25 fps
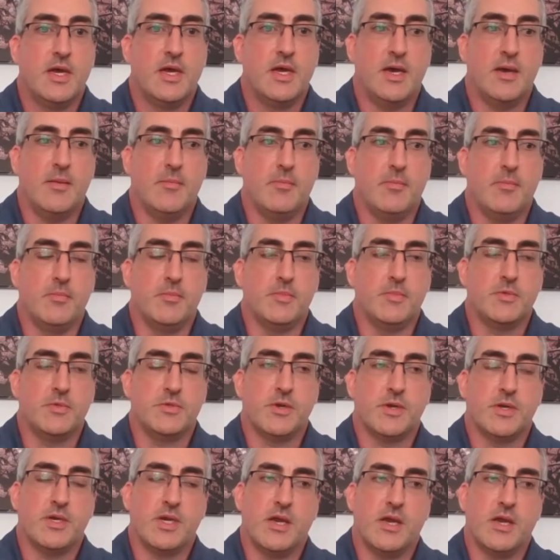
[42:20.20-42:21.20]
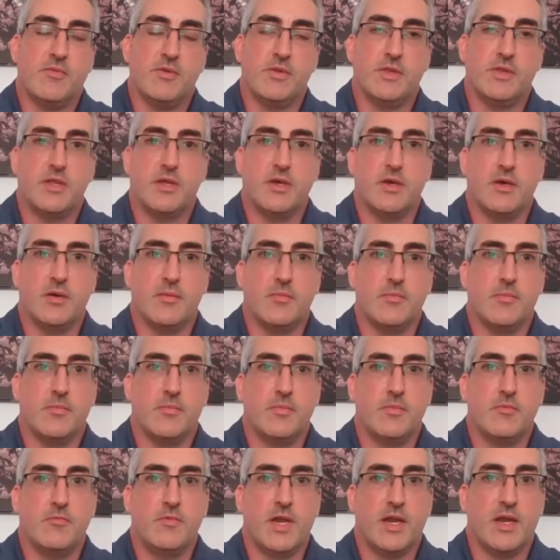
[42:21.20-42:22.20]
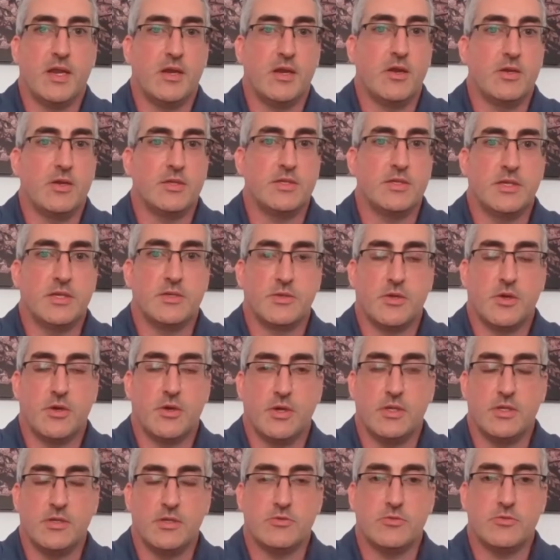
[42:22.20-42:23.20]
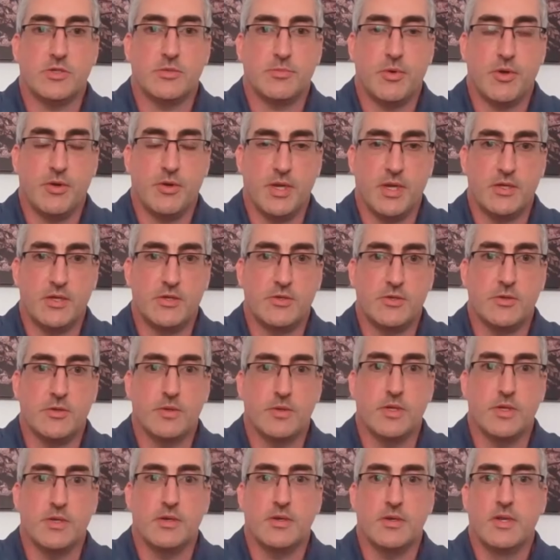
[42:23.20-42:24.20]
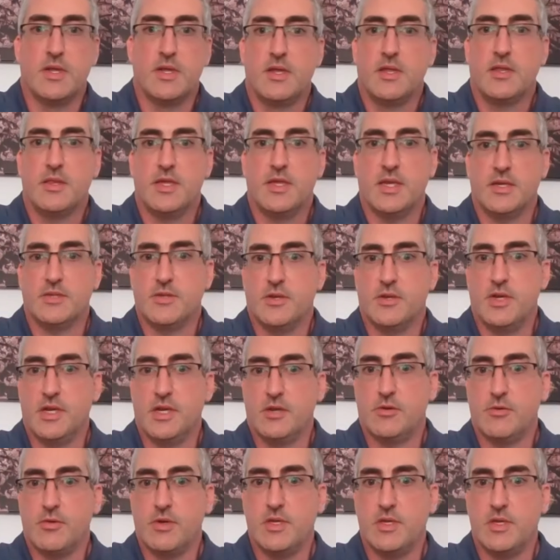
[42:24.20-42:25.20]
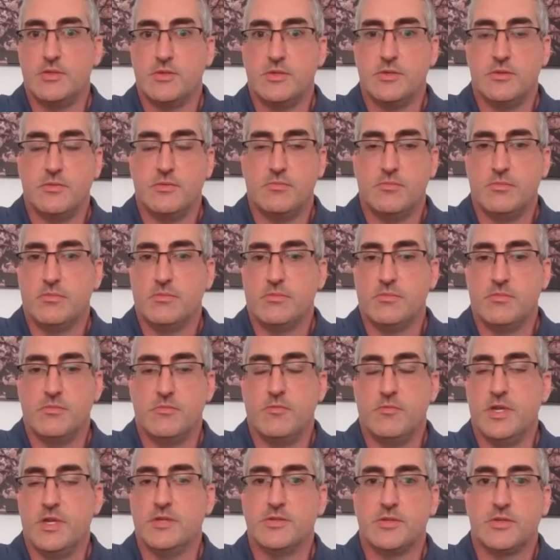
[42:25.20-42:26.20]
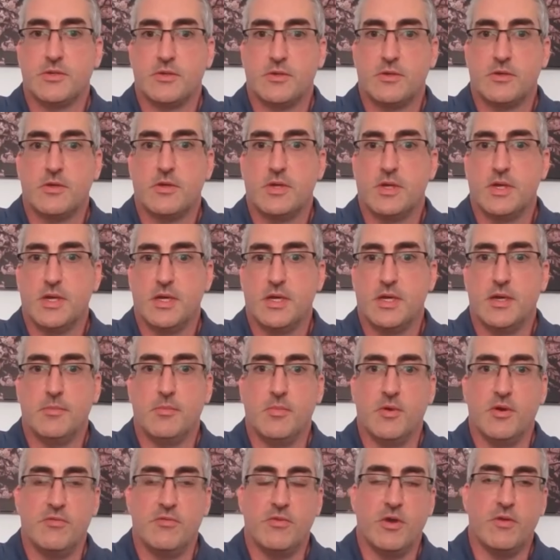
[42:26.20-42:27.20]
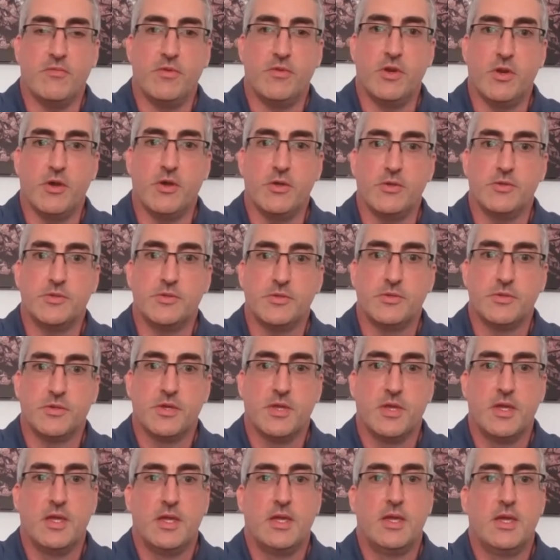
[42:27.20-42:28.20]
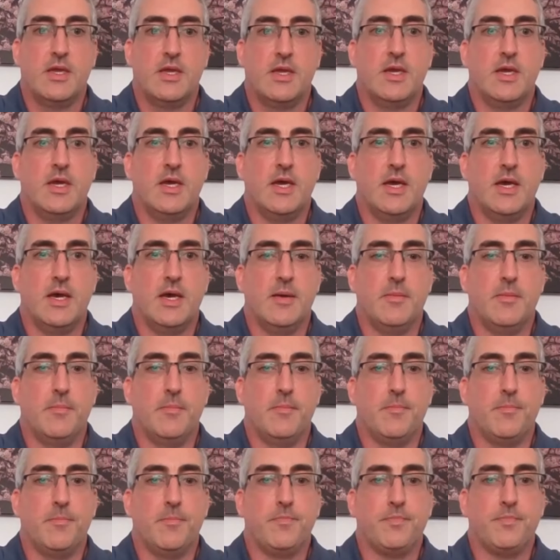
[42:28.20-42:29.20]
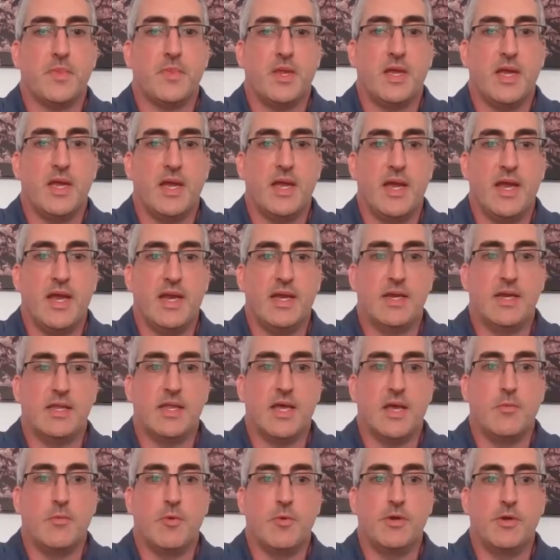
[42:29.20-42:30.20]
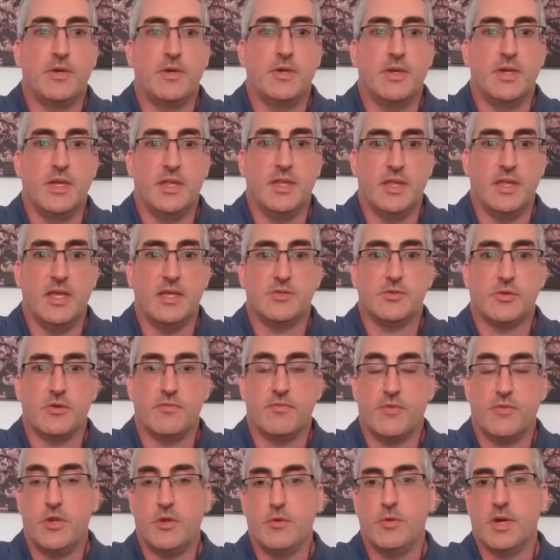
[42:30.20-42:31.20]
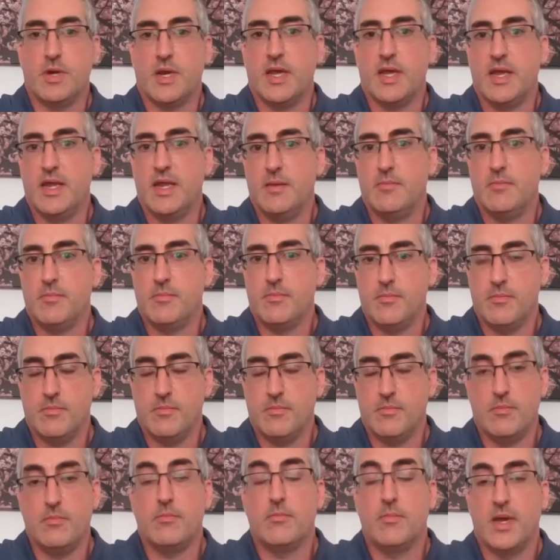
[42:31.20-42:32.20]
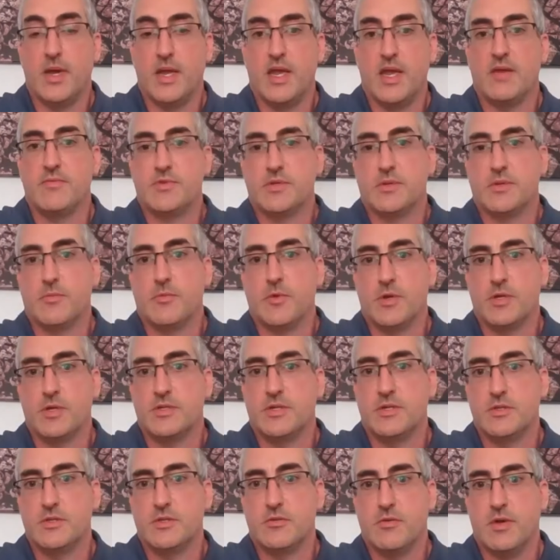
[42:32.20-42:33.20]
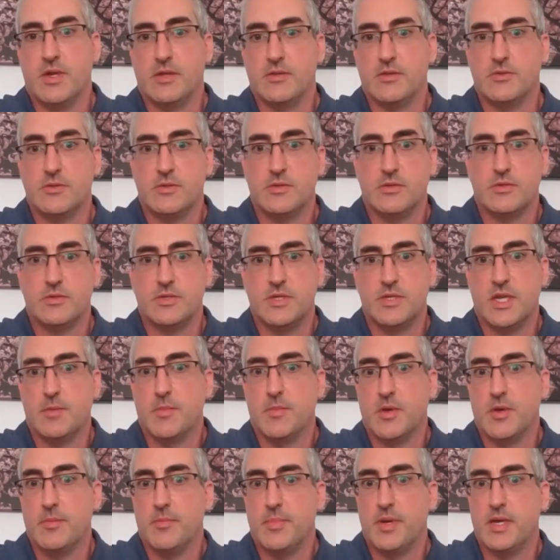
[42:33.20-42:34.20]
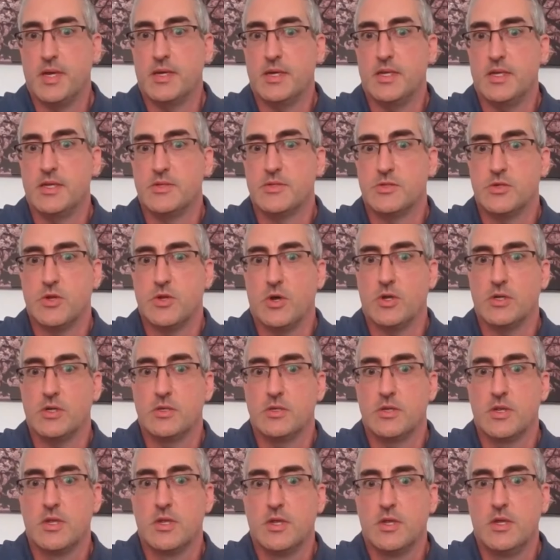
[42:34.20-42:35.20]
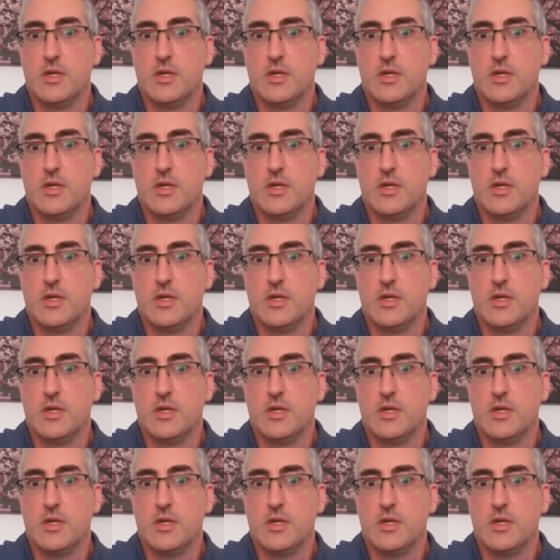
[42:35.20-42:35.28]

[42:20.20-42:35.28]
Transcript: So it covered the recognising signs, responding to it, things that increase risk of overdose. And they would, in their sort of Q&A, may have some questions around stigma, but it's not,